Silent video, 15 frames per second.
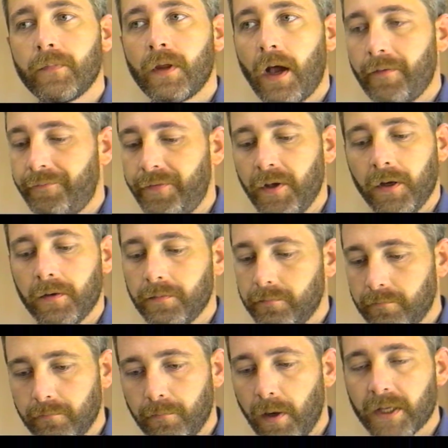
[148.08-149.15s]
I feel
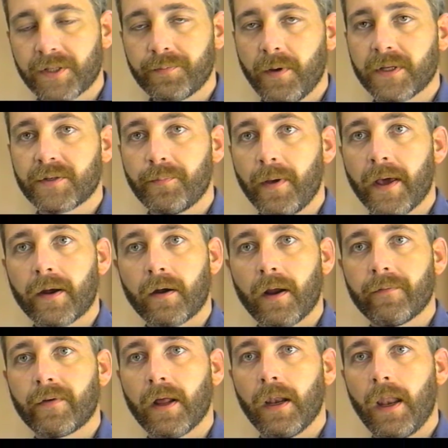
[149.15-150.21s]
much, much better.
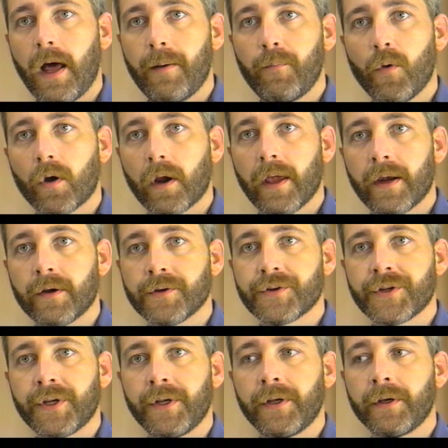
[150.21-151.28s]
I've got a lot more
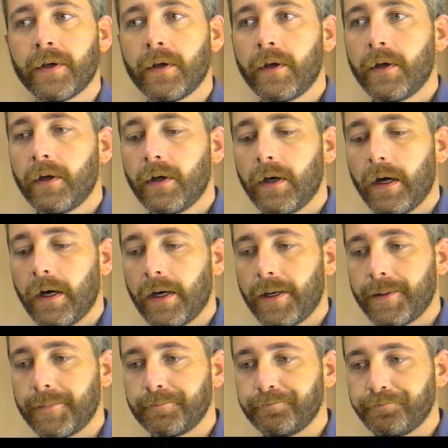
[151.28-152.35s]
energy.
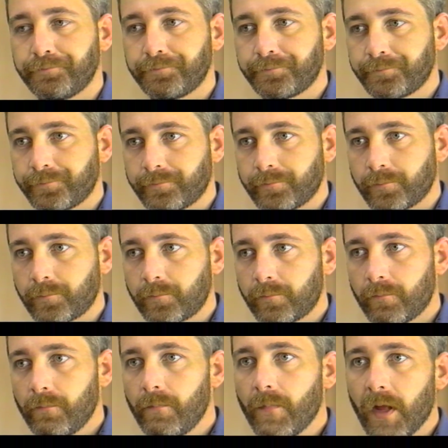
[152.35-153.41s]

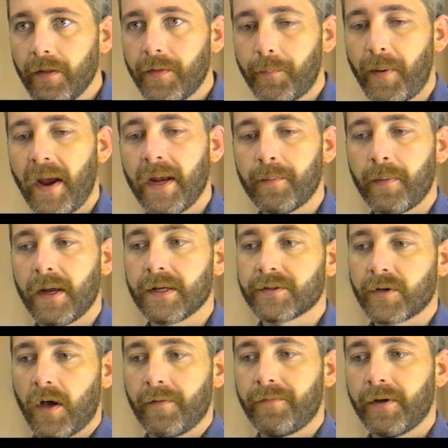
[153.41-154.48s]
The pain in my
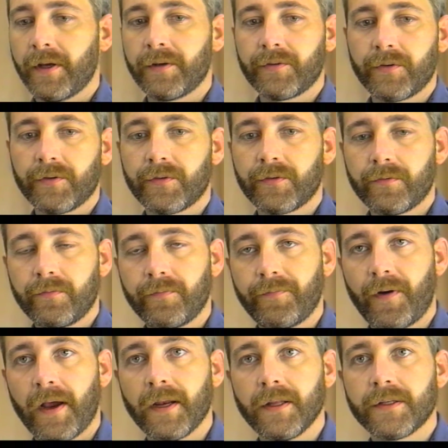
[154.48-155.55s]
esophagus is
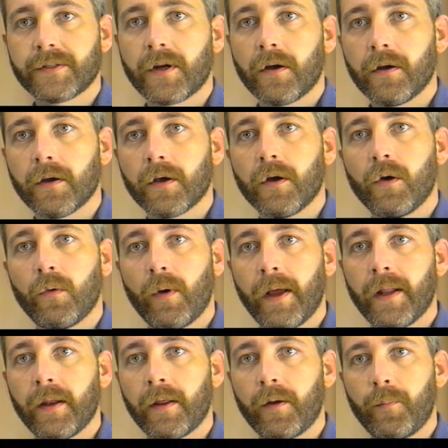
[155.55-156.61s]
finally starting to go away
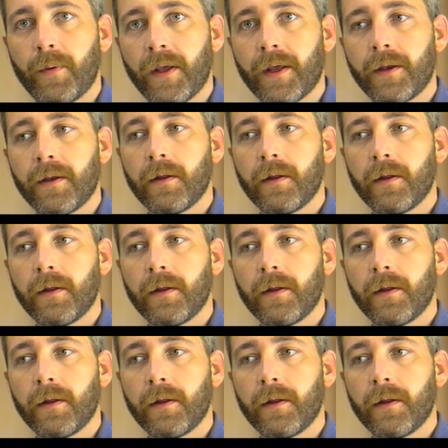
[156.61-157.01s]
a little bit.